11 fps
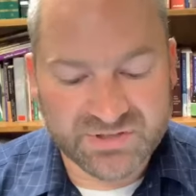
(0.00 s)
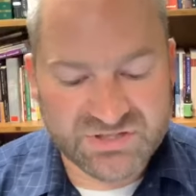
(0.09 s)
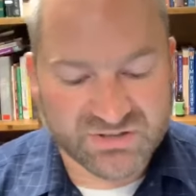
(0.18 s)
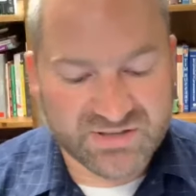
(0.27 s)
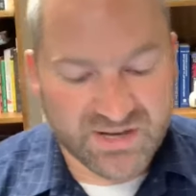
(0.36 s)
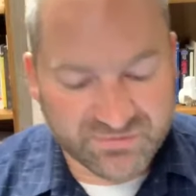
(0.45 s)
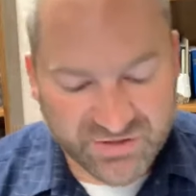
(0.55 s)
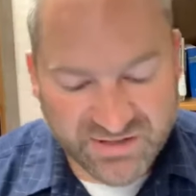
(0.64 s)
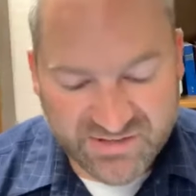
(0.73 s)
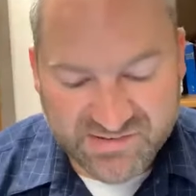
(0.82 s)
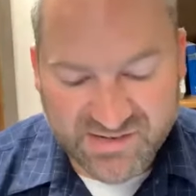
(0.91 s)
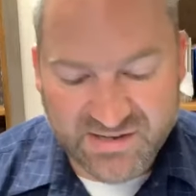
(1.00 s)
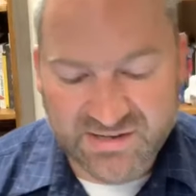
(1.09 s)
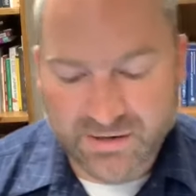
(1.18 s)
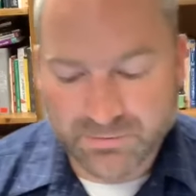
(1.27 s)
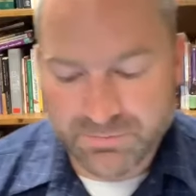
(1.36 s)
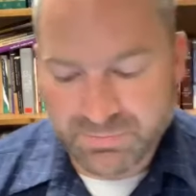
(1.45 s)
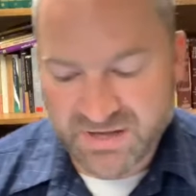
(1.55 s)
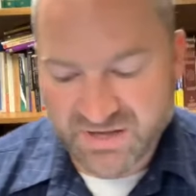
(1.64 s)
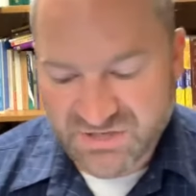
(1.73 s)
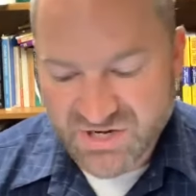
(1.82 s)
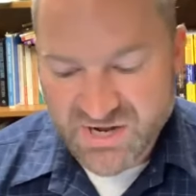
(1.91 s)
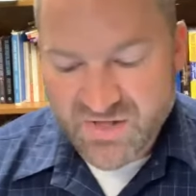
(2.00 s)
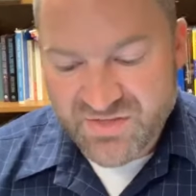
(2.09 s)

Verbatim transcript: and shall cover it inside and out with pitch.